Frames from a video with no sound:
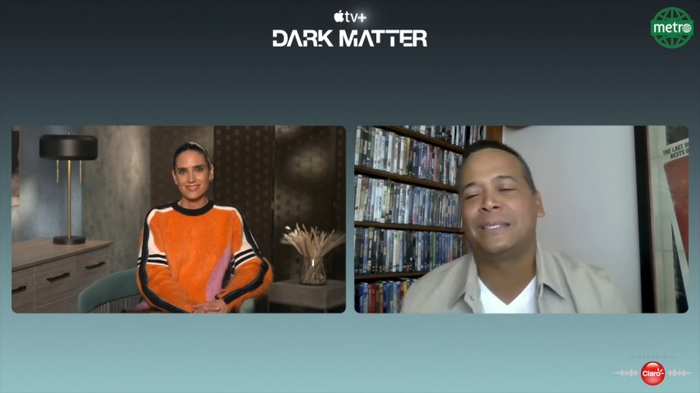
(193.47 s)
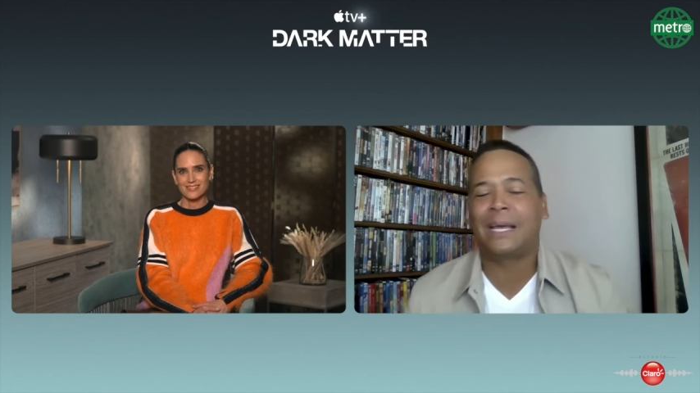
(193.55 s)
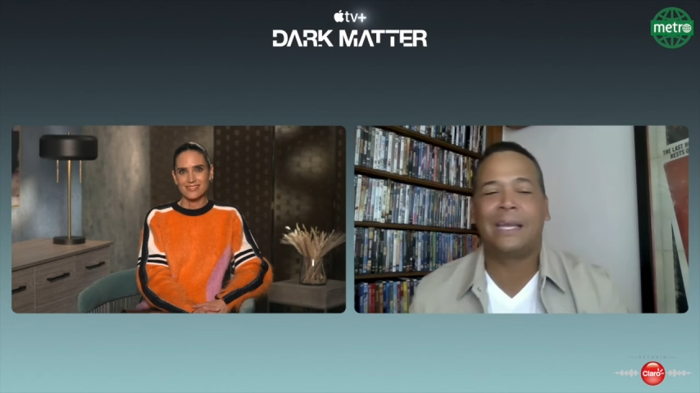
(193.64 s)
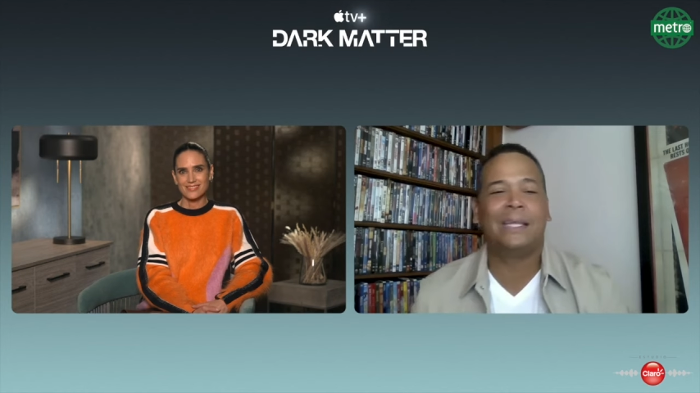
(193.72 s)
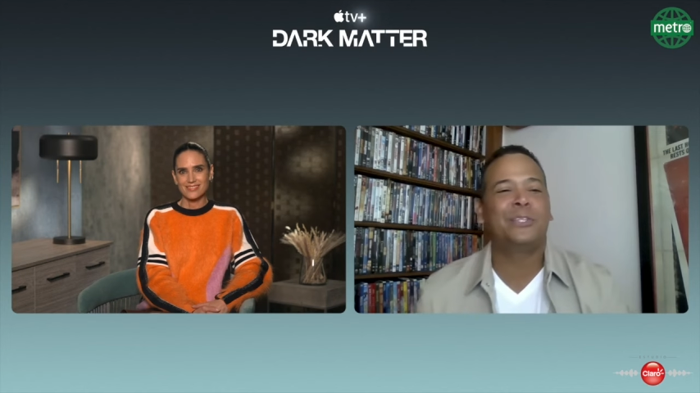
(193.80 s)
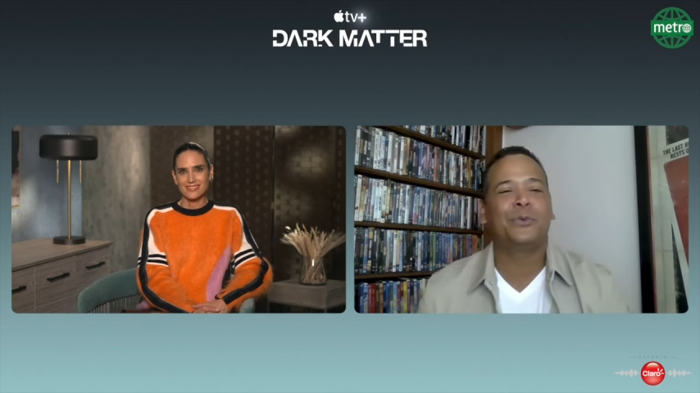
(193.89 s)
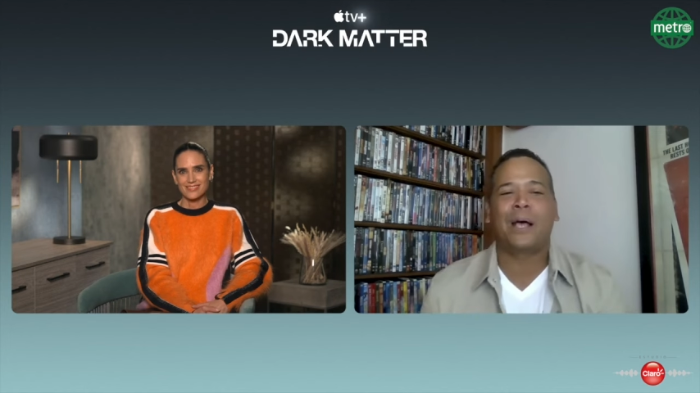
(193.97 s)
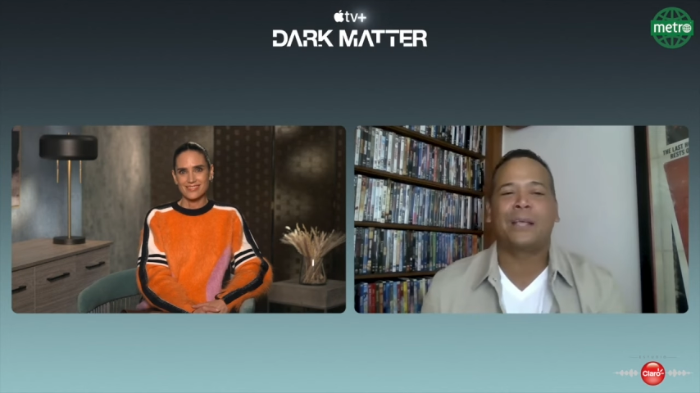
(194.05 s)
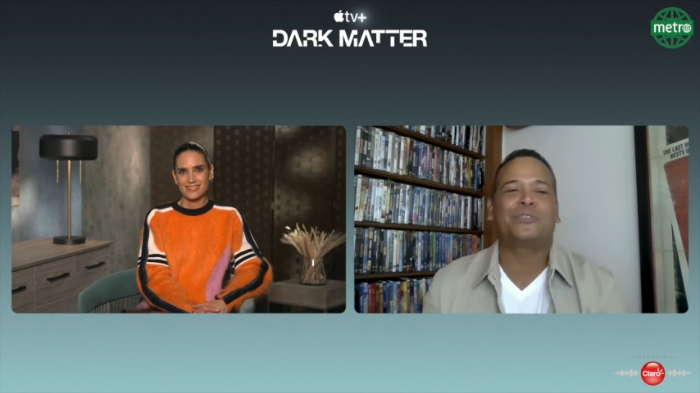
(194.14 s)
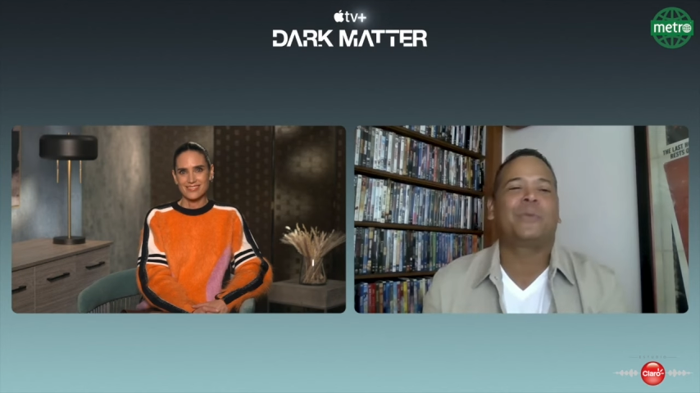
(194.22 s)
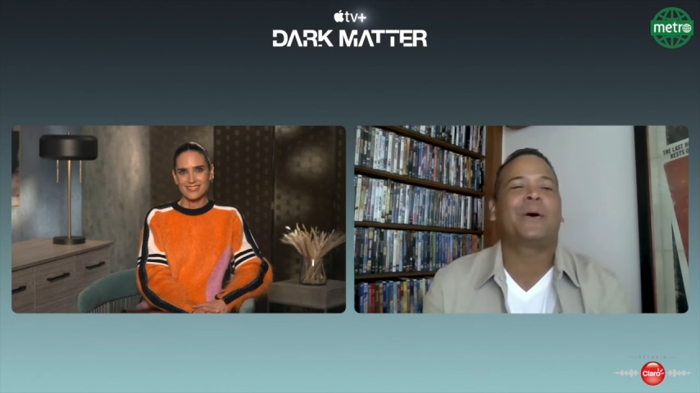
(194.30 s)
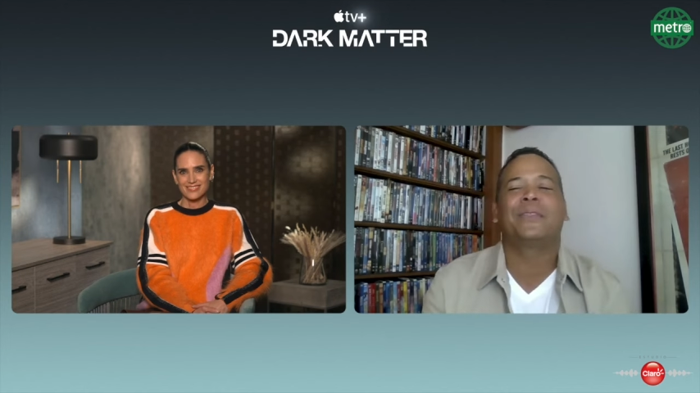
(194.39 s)
I need to
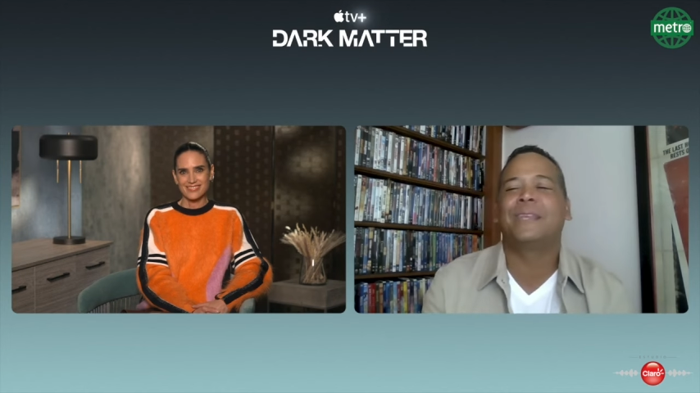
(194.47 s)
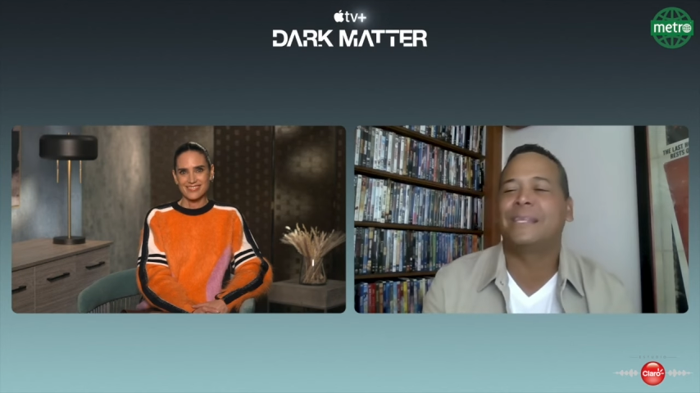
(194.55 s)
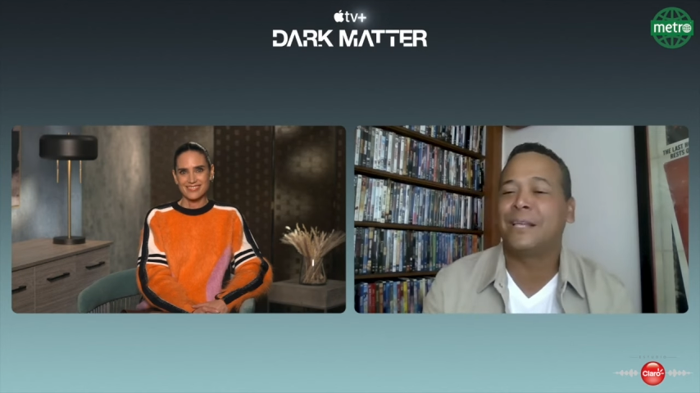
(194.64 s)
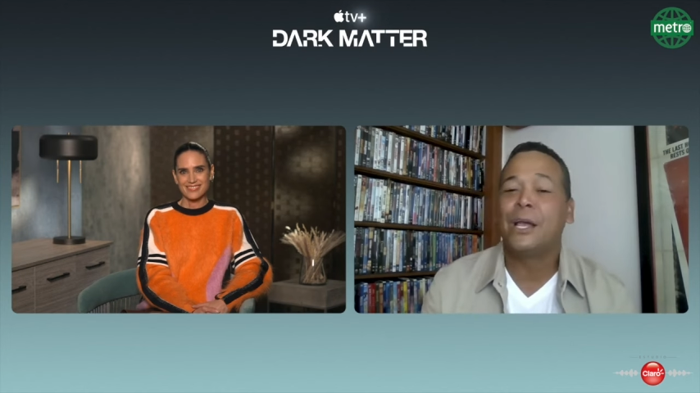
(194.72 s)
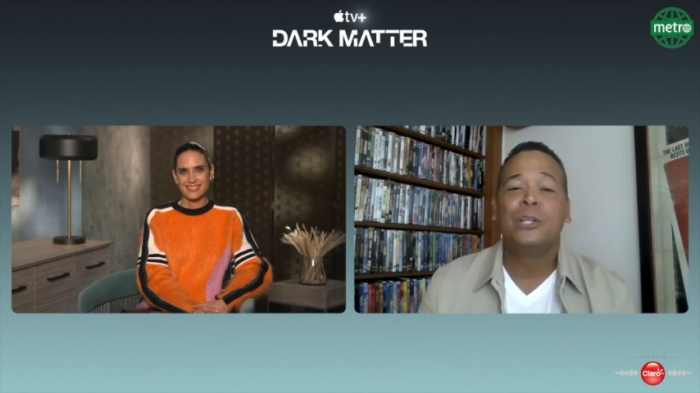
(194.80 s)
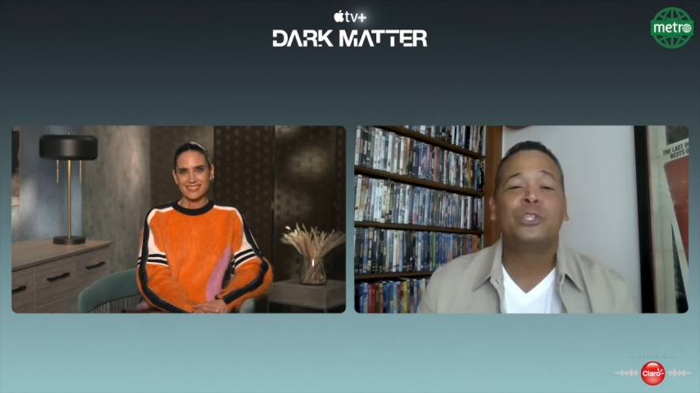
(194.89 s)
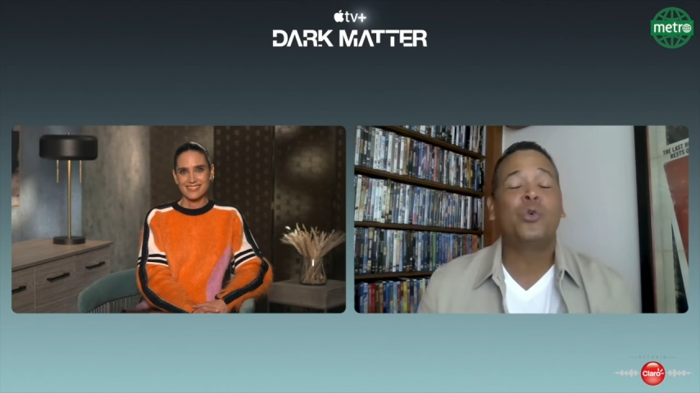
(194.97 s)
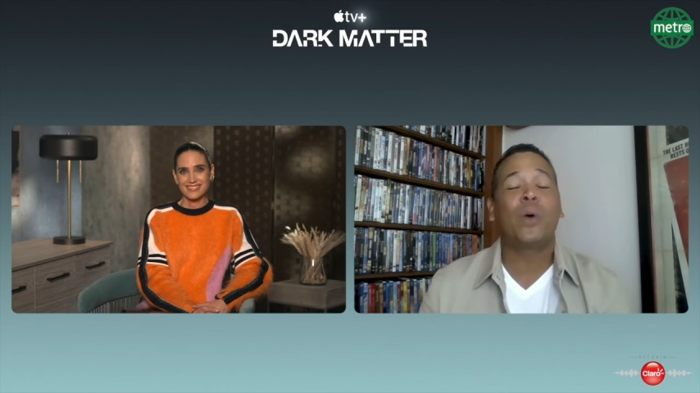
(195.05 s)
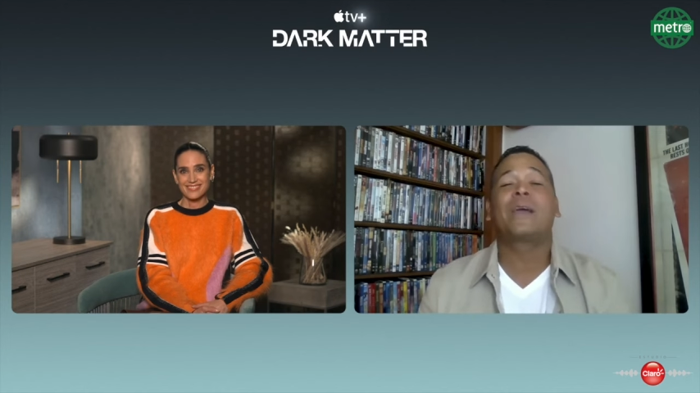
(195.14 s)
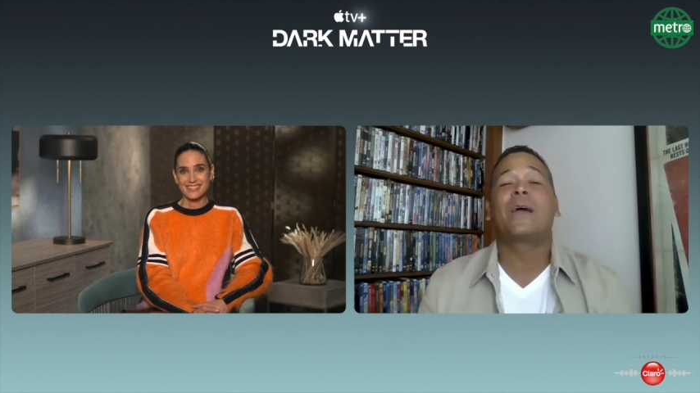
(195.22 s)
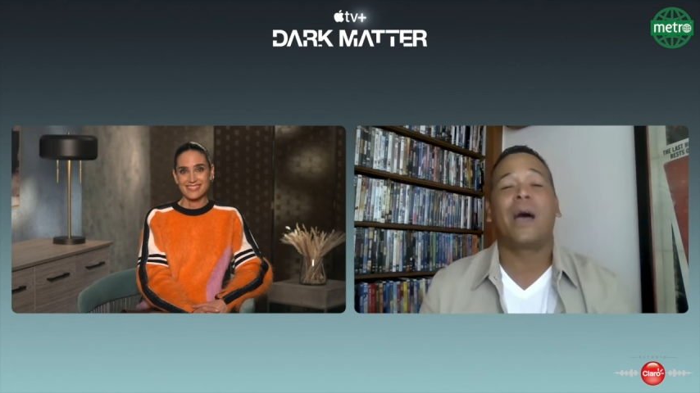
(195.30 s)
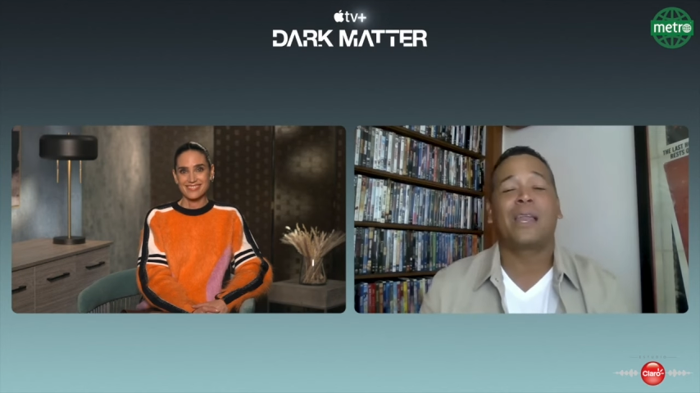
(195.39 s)
ask you about these two
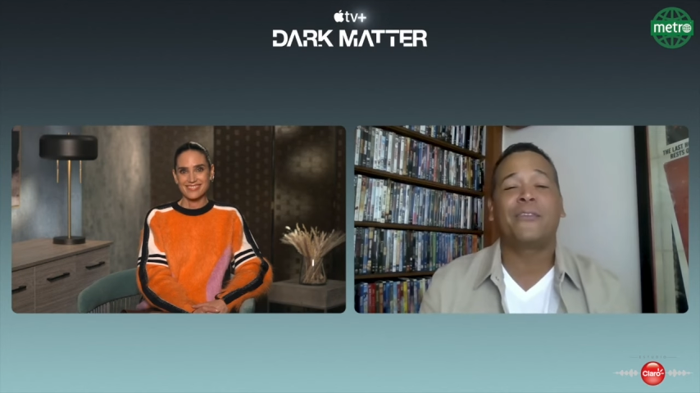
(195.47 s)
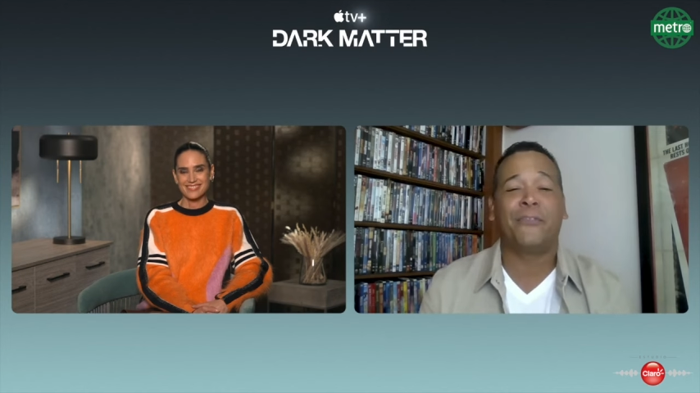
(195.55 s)
iconic